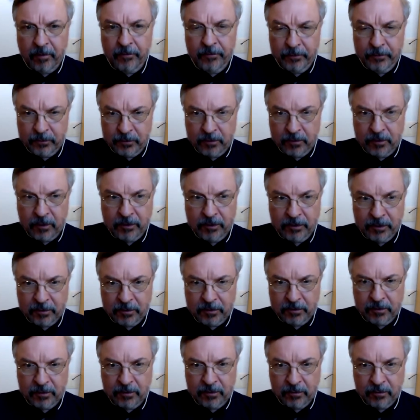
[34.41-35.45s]
physiologic
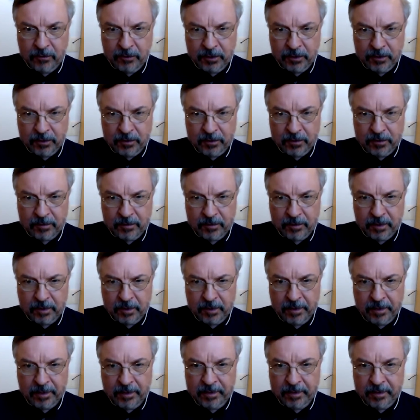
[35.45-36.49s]
solutions,
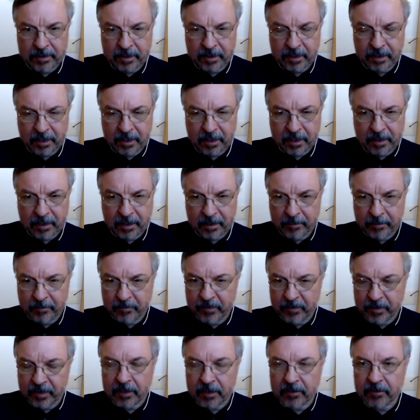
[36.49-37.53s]
and I am
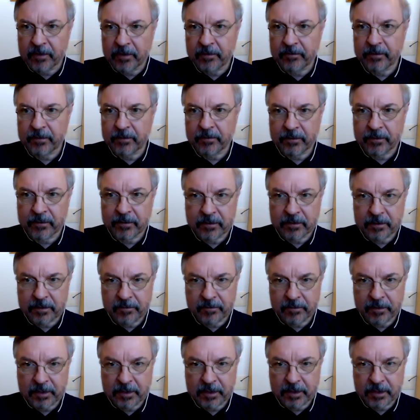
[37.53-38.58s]
very grateful for this
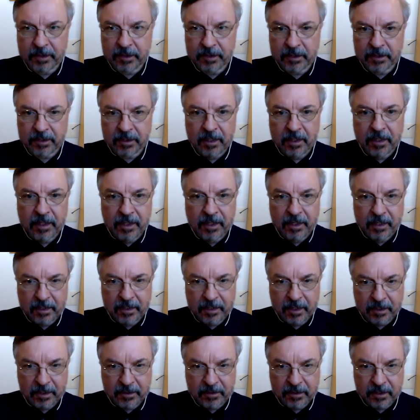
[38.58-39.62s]
invitation.
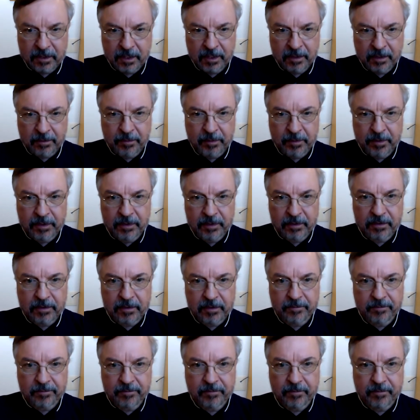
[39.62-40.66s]
Next slide, please.